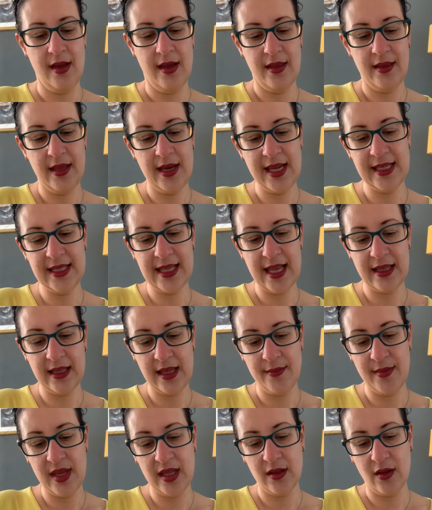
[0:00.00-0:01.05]
3
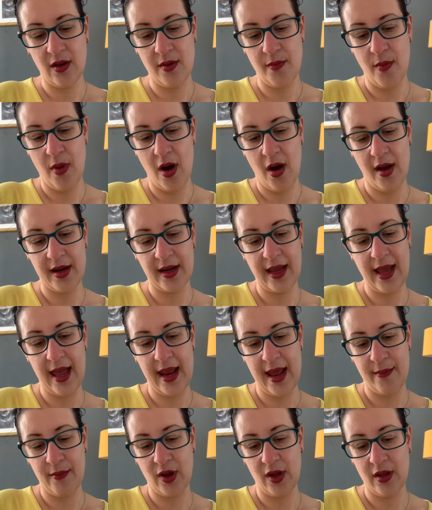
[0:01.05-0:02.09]
centimeter mark, and
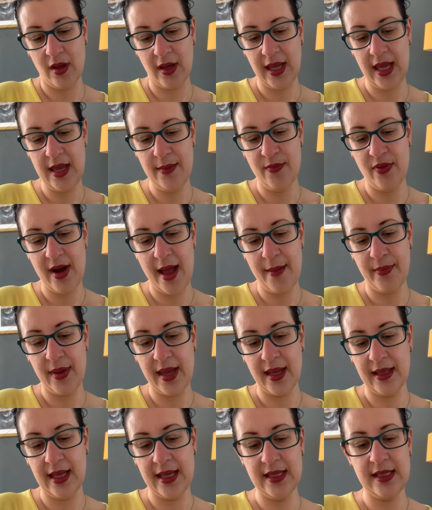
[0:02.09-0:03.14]
I'm going to keep
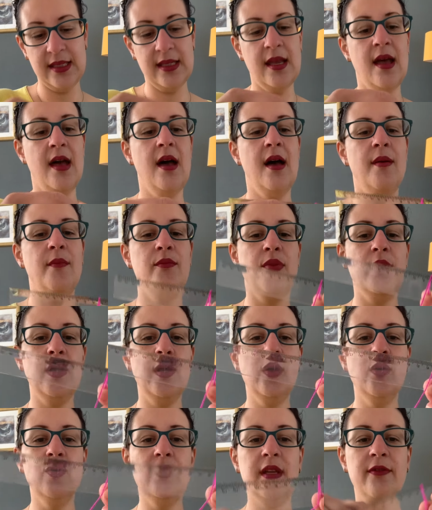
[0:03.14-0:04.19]
wrapping this
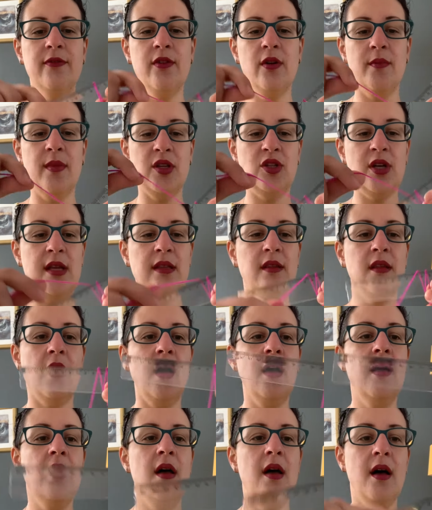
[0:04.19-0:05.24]
beautiful
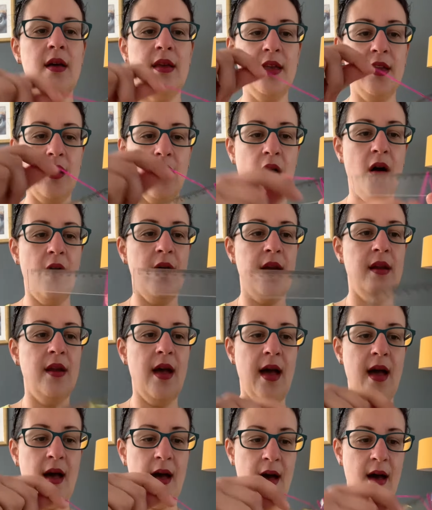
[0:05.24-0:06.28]
magenta yarn
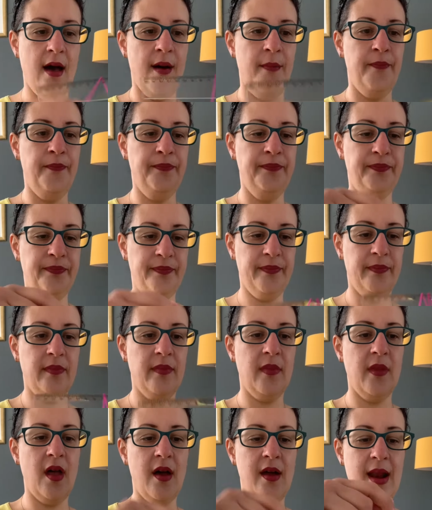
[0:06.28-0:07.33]

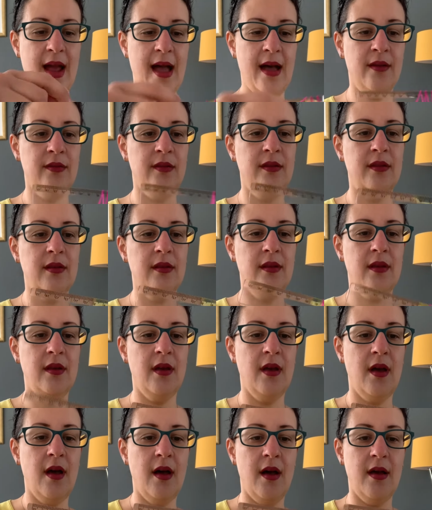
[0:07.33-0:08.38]
around
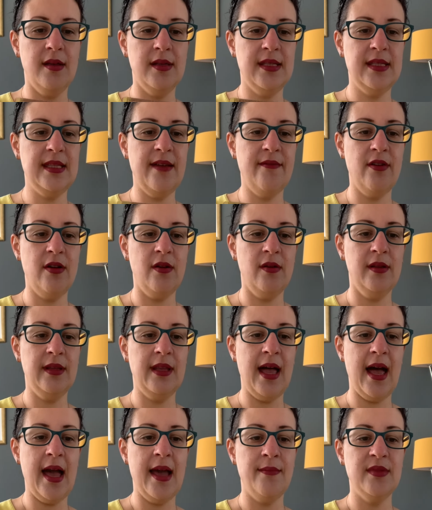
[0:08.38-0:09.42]
several
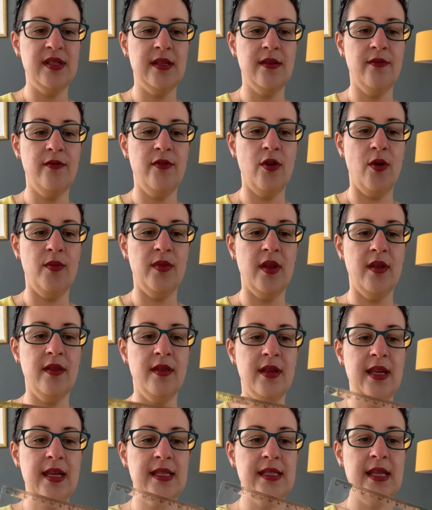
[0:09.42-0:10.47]
times from the
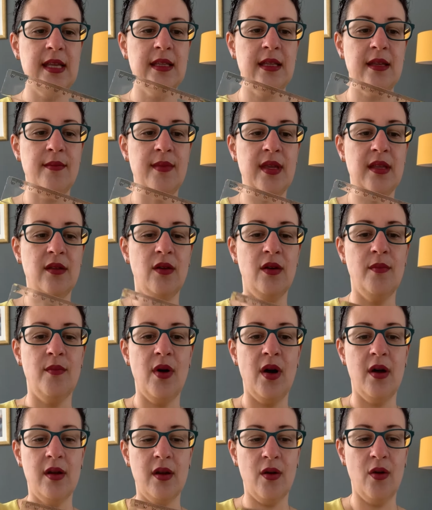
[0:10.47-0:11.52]
3 centimeter
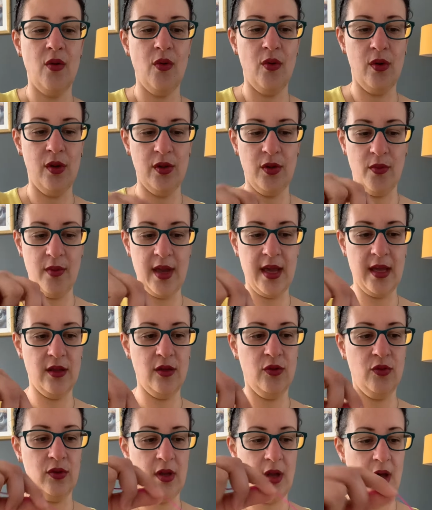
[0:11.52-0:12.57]
mark all the way
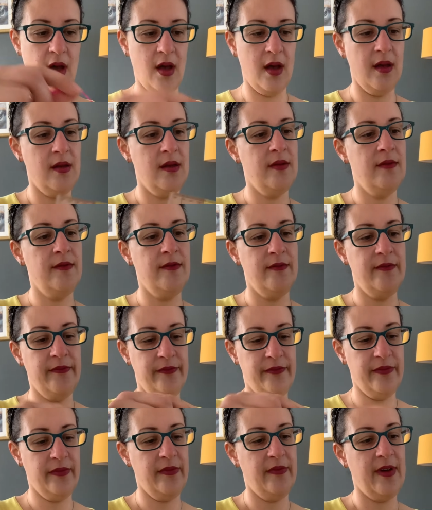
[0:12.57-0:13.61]
to the
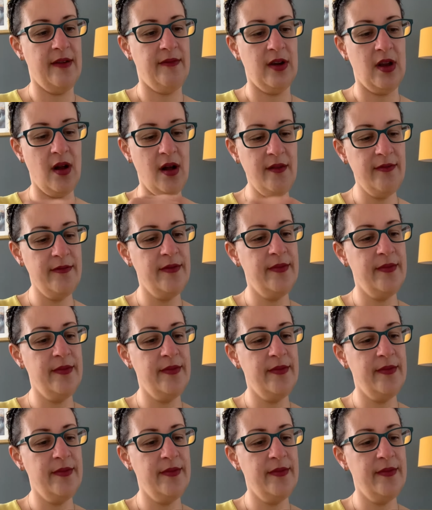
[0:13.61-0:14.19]
5.5.